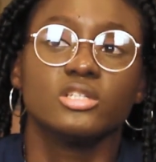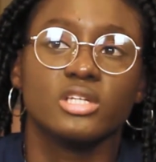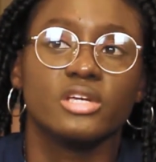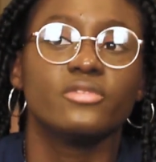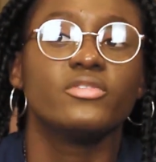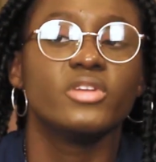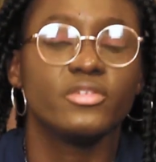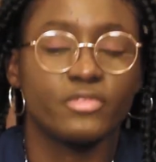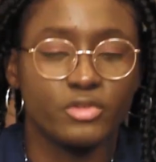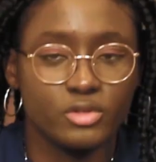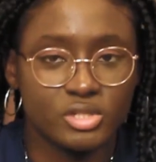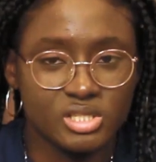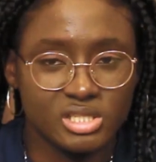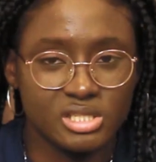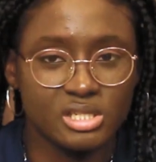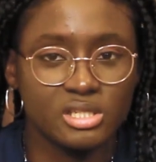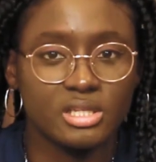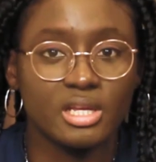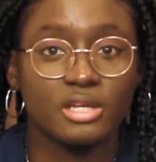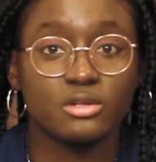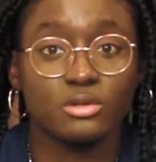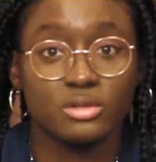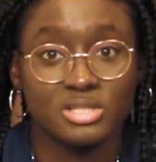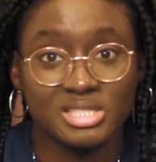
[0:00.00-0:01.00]
even if you see
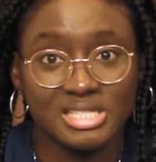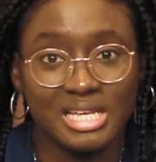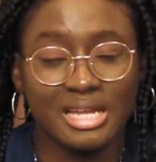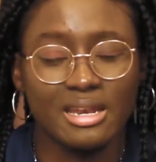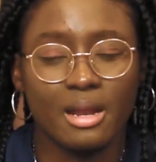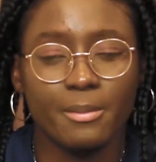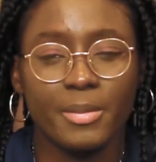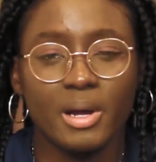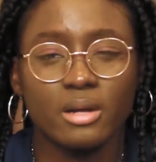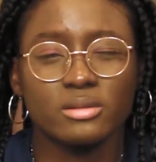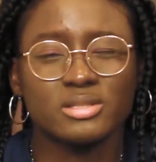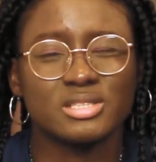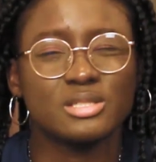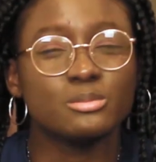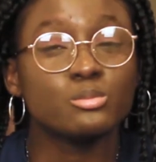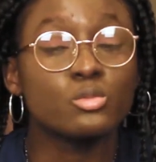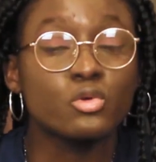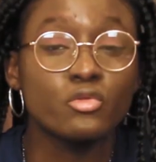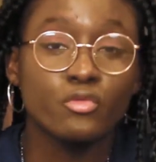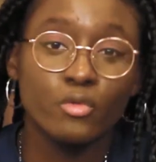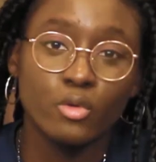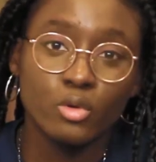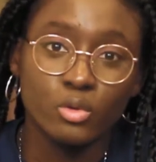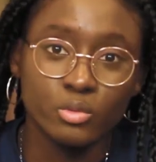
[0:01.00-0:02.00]
that you're sad about it
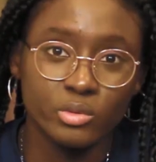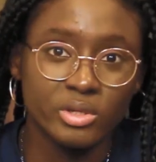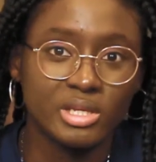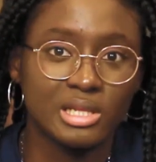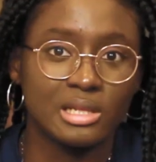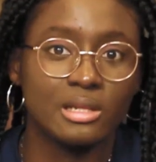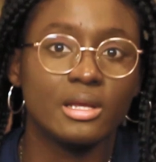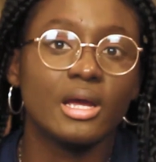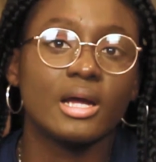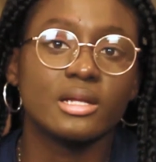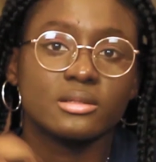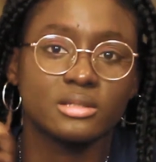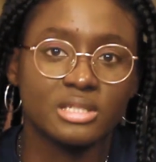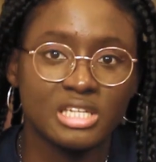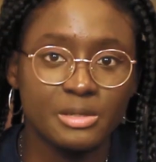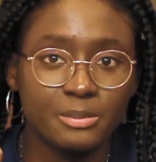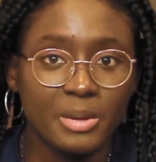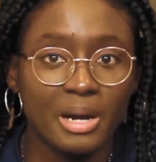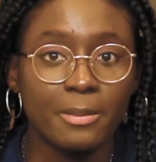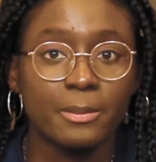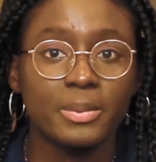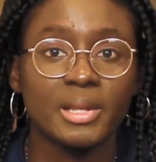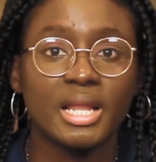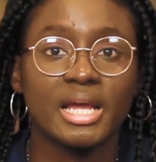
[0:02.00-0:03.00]
move on quickly and keep
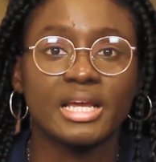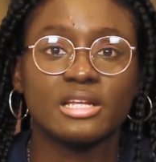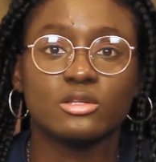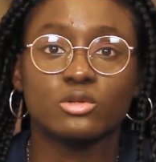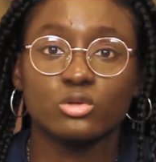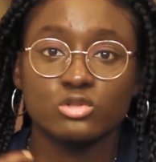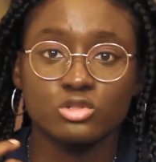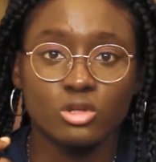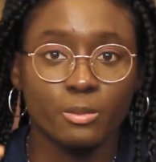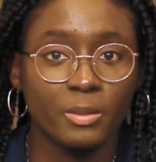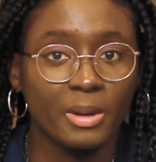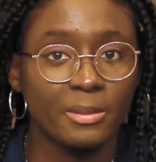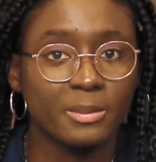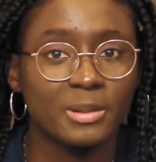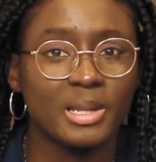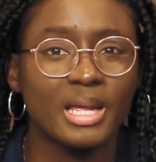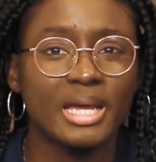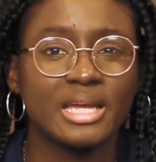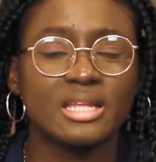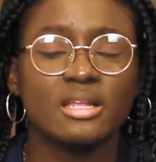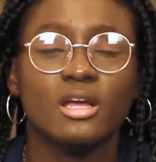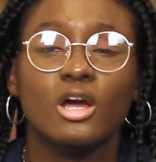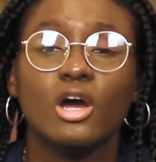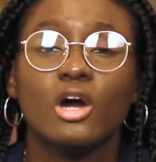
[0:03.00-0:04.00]
applying don't stop
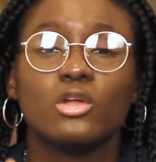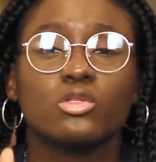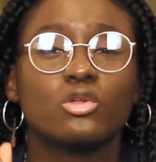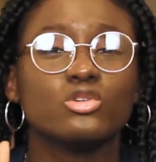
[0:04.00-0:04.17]
applying